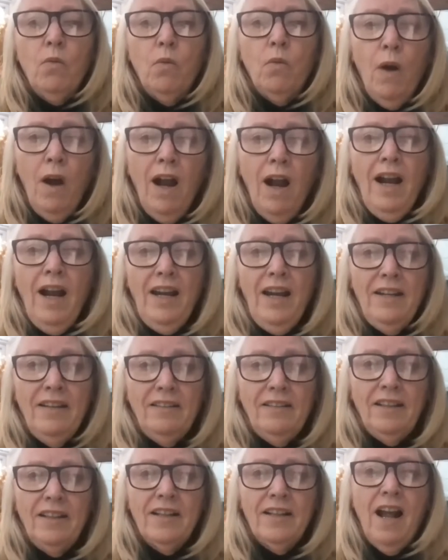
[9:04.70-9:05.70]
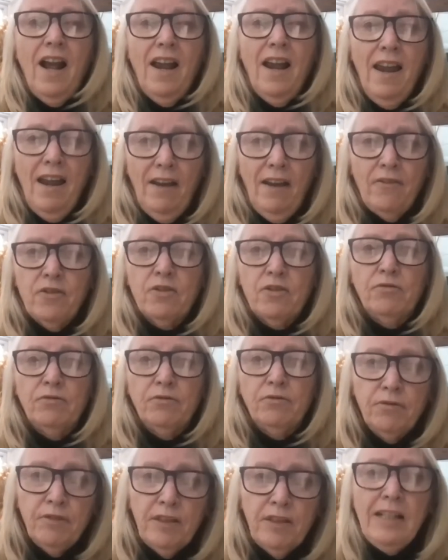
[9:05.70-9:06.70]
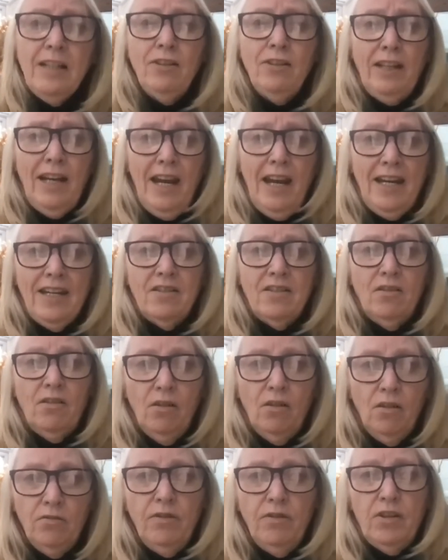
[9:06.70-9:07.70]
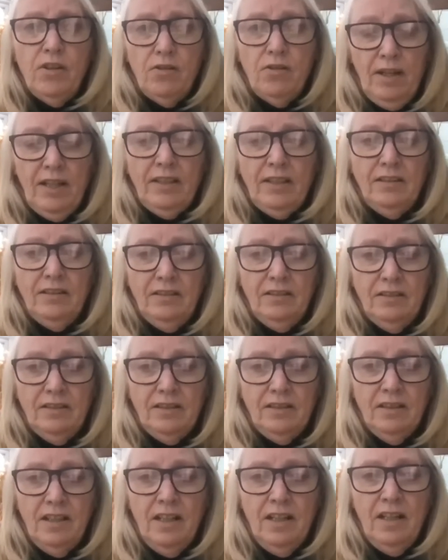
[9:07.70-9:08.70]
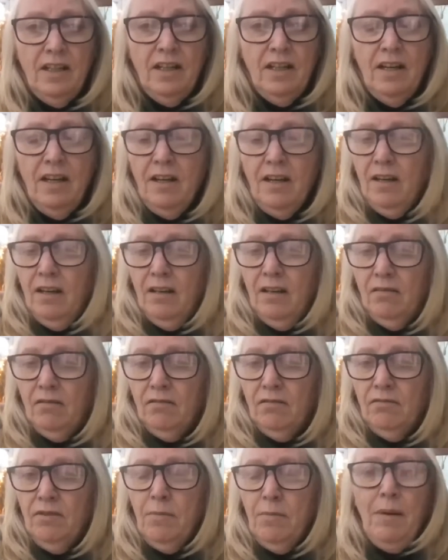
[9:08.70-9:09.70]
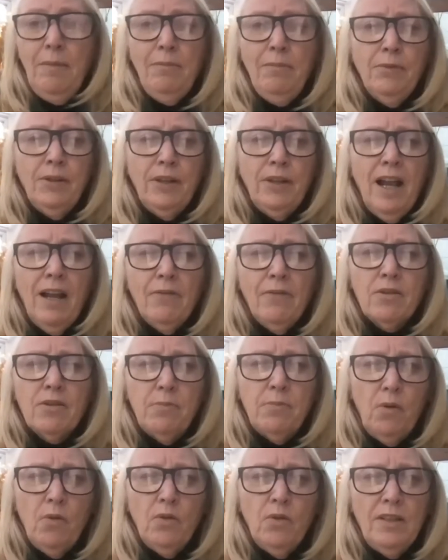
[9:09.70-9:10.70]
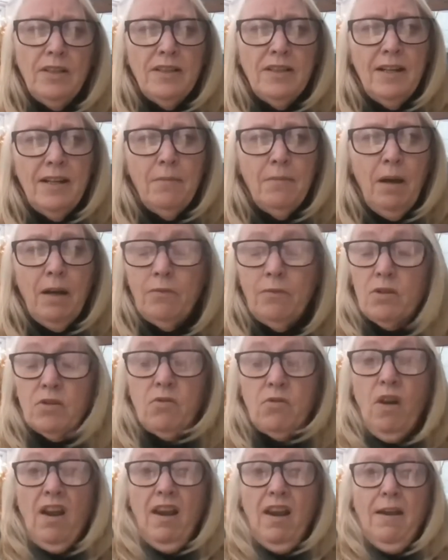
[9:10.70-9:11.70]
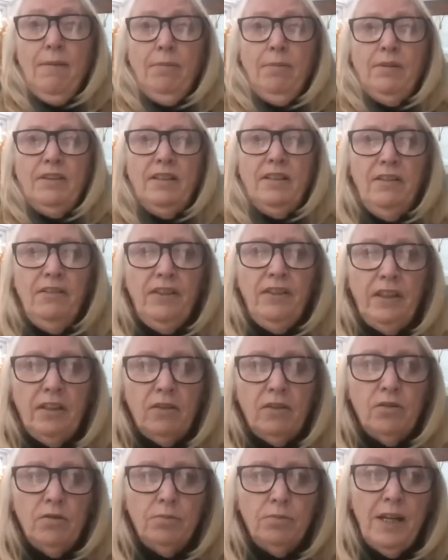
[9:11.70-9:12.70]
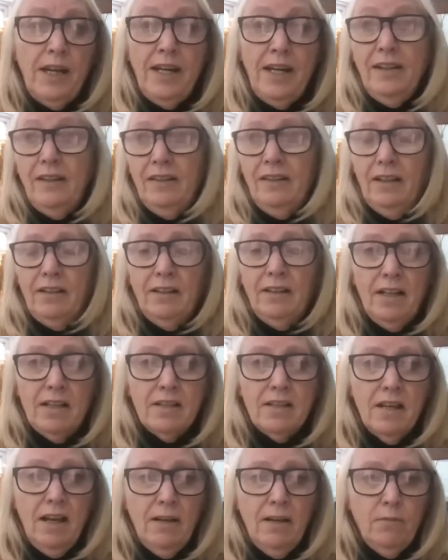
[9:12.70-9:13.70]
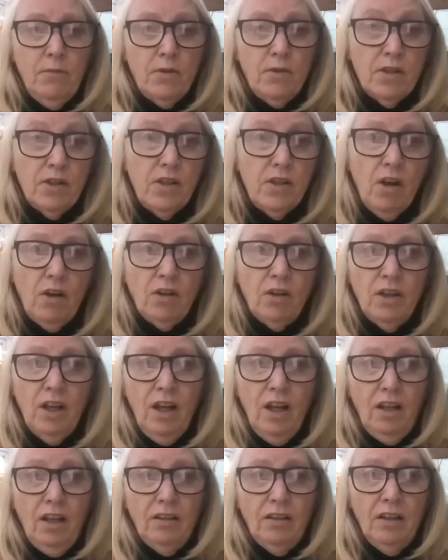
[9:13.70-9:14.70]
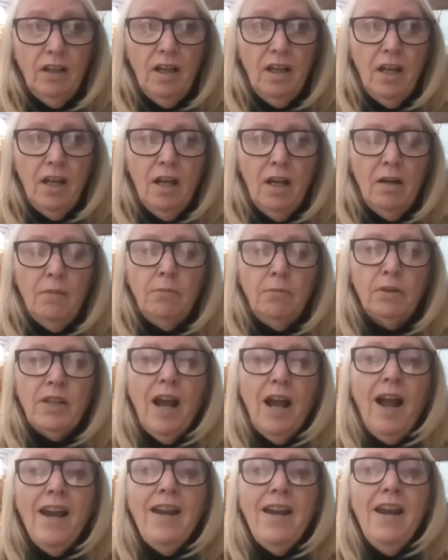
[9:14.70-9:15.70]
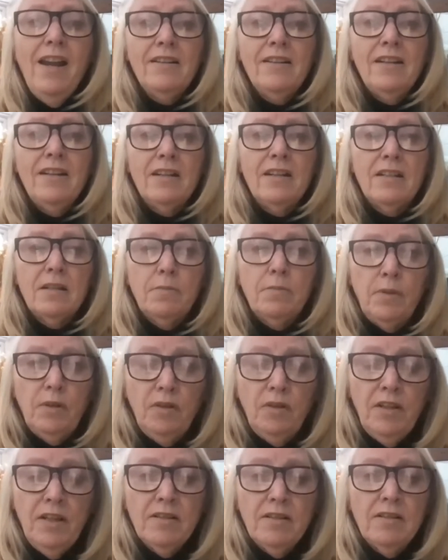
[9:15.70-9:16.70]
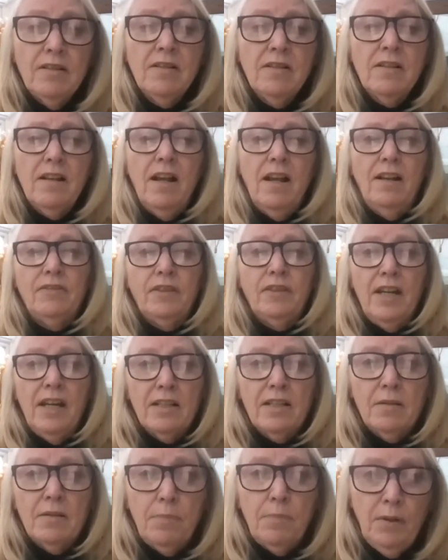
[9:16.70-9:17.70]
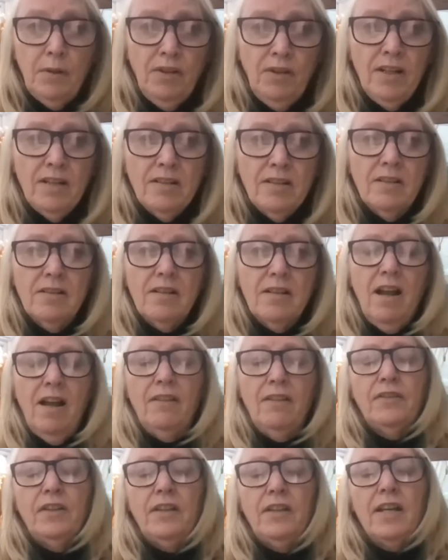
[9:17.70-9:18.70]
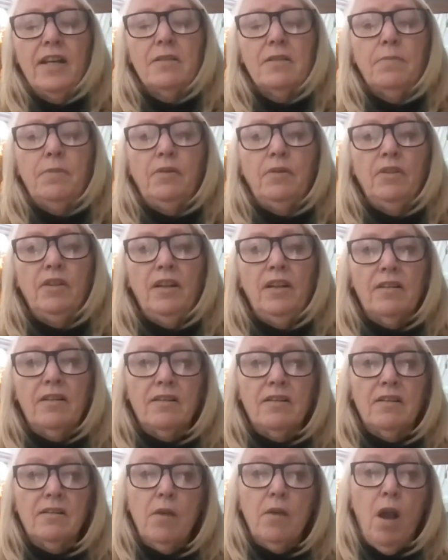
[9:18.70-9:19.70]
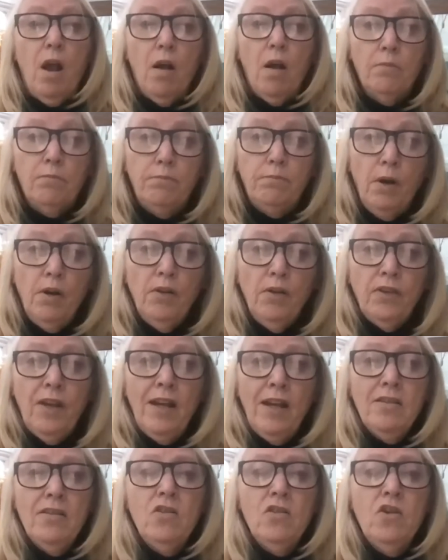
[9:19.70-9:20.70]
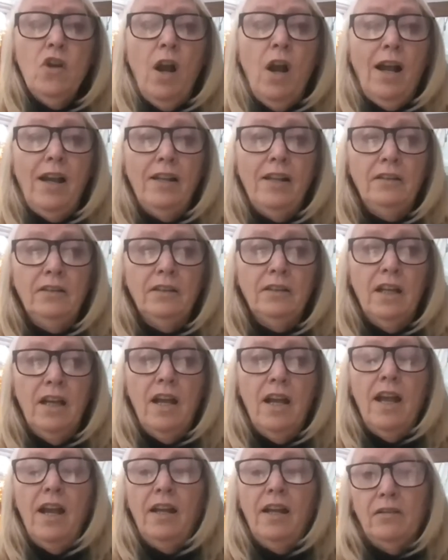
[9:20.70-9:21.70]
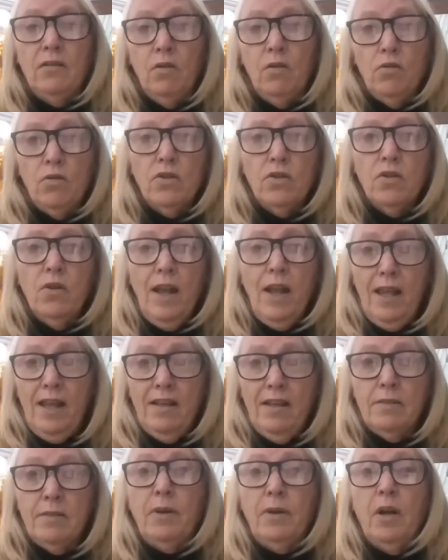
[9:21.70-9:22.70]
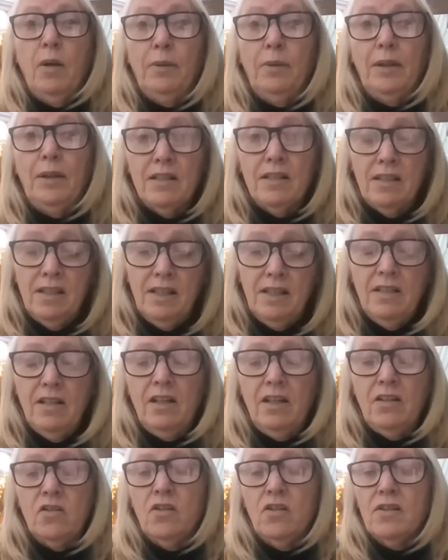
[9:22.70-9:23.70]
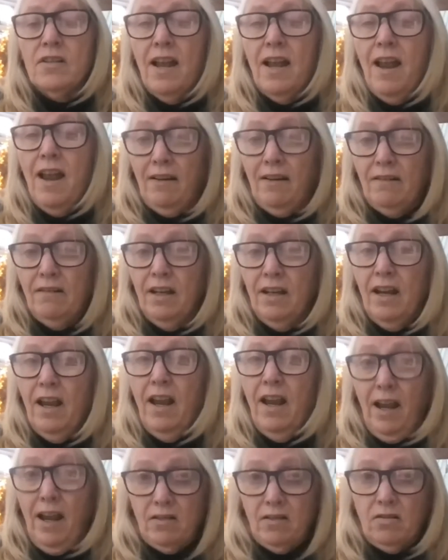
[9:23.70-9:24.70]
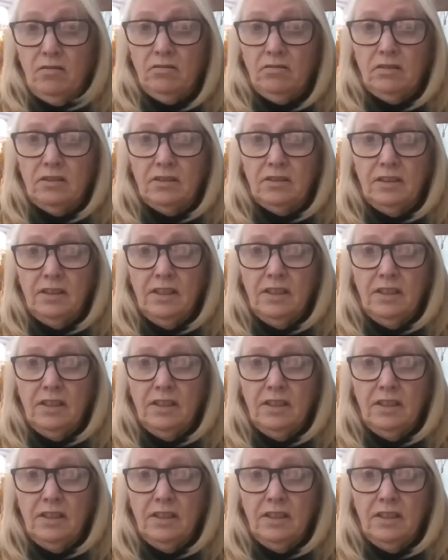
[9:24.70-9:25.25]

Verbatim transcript: why that I have to relocate over to England. Remembering I was born in Denmark, was quite happily living in Copenhagen at that time, was a young girl. But I had experiences after experiences after experiences, both as a child and also as becoming a teenager and an adult